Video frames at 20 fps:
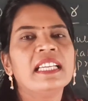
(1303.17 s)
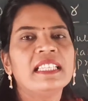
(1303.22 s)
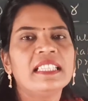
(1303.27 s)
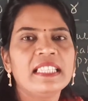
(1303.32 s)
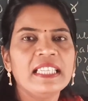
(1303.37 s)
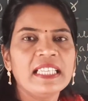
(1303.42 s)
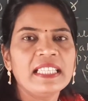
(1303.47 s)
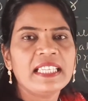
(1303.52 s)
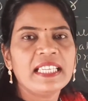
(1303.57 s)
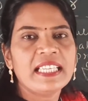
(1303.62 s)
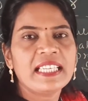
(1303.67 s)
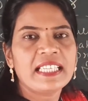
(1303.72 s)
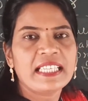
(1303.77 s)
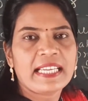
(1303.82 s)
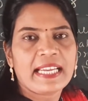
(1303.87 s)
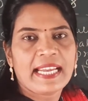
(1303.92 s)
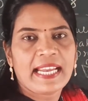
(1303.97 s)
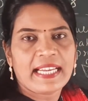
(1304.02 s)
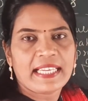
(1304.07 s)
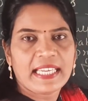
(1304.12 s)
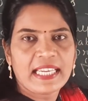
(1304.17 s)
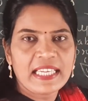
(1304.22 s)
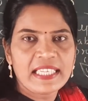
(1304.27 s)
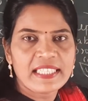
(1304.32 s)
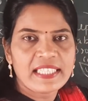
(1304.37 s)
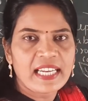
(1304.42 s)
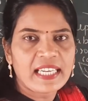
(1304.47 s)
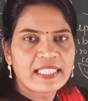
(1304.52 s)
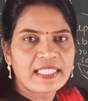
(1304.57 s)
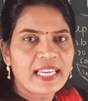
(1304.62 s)
get
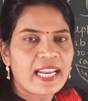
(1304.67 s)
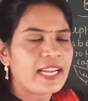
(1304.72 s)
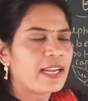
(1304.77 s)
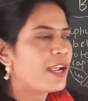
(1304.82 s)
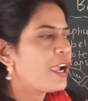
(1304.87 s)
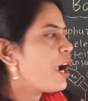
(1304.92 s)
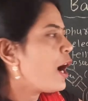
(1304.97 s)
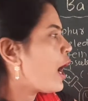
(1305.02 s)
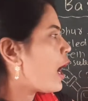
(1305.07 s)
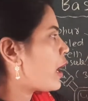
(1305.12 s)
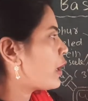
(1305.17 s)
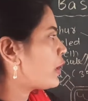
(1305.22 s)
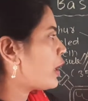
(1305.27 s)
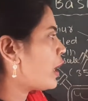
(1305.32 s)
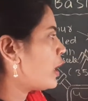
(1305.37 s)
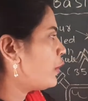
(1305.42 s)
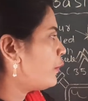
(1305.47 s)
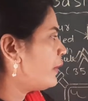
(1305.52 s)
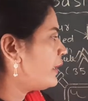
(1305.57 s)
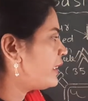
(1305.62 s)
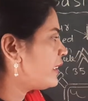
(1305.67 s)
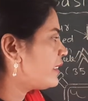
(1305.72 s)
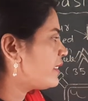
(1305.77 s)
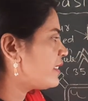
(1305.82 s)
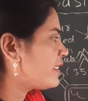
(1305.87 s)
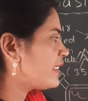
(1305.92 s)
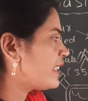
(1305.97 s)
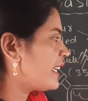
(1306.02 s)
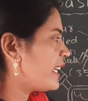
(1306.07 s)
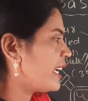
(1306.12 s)
injected along with its
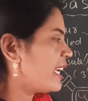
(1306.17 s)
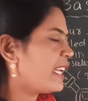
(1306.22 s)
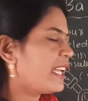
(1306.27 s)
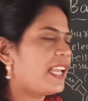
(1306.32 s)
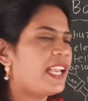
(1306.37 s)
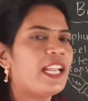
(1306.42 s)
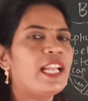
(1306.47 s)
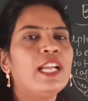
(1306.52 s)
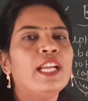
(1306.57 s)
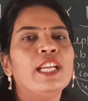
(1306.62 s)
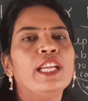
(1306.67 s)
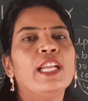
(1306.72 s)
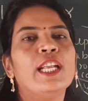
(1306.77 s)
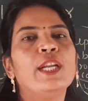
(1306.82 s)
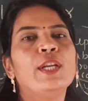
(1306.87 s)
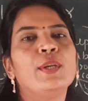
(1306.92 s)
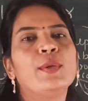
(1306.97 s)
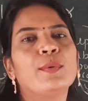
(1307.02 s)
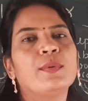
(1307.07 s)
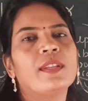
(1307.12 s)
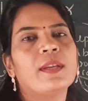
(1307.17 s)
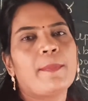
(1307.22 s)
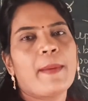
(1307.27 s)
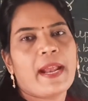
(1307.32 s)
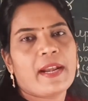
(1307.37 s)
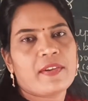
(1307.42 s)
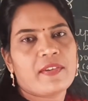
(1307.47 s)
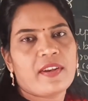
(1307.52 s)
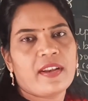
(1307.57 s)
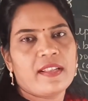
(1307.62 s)
DNA into the
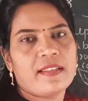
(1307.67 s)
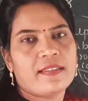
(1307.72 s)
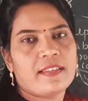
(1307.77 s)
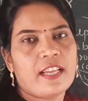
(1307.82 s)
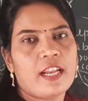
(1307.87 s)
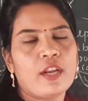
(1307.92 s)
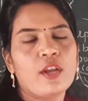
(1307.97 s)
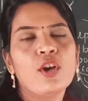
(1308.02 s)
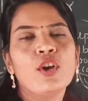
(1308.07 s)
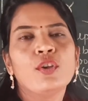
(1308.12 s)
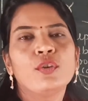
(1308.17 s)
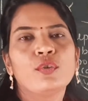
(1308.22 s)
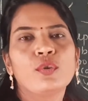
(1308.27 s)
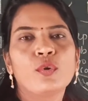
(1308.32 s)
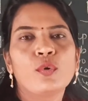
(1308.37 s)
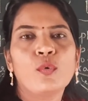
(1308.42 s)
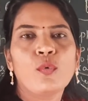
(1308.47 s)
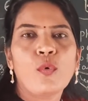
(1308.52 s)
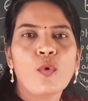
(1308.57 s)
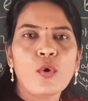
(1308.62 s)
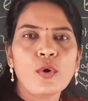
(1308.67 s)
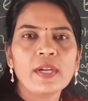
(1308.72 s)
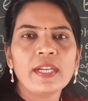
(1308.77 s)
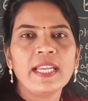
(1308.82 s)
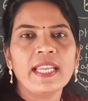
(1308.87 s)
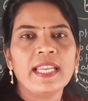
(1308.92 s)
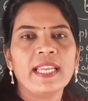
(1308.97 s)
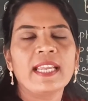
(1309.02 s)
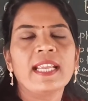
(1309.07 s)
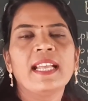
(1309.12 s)
bacterial cell. So
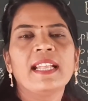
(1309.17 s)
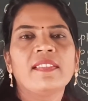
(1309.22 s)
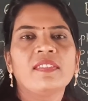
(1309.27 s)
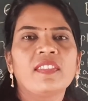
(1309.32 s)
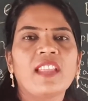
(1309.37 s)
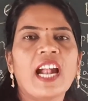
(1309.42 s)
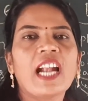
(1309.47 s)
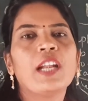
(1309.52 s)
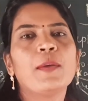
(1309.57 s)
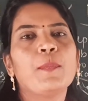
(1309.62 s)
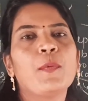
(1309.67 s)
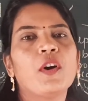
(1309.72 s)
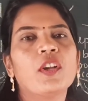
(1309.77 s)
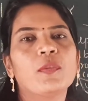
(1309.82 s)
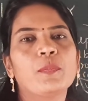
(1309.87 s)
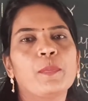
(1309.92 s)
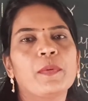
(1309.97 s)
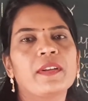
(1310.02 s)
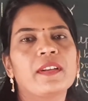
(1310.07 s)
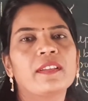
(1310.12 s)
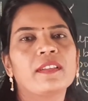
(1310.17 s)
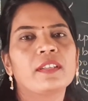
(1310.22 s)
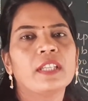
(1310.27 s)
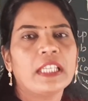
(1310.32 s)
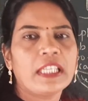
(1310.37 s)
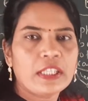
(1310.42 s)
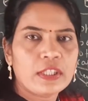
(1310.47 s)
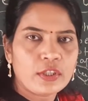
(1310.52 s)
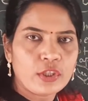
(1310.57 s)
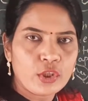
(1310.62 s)
only that phosphorus
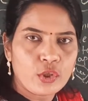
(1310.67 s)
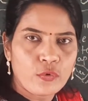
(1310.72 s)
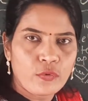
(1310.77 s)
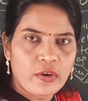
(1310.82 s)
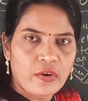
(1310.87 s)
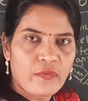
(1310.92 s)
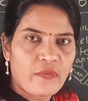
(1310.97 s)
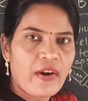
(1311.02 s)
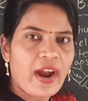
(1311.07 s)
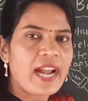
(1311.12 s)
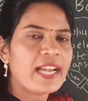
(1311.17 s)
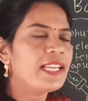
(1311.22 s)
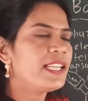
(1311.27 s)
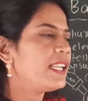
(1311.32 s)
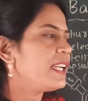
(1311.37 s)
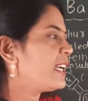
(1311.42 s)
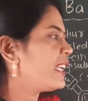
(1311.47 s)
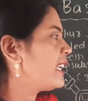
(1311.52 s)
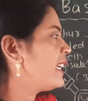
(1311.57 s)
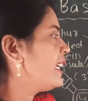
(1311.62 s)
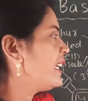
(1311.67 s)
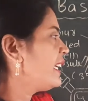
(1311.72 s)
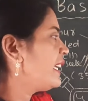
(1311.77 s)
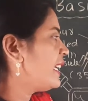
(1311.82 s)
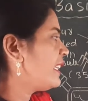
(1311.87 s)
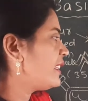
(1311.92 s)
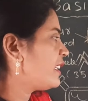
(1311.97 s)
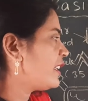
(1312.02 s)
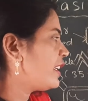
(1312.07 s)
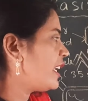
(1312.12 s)
you will find here
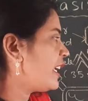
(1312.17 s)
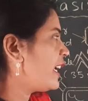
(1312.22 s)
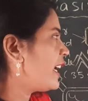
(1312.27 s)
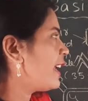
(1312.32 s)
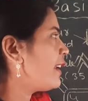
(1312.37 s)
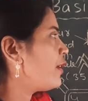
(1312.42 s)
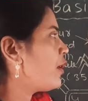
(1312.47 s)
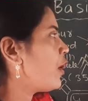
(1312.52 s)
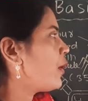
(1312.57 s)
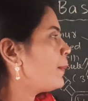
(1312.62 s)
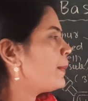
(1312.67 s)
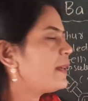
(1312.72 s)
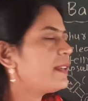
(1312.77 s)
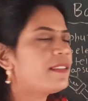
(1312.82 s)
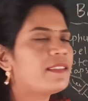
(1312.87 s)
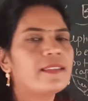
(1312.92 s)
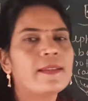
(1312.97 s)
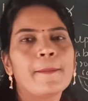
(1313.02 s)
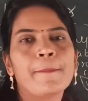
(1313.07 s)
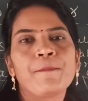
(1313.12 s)
in the DNA of its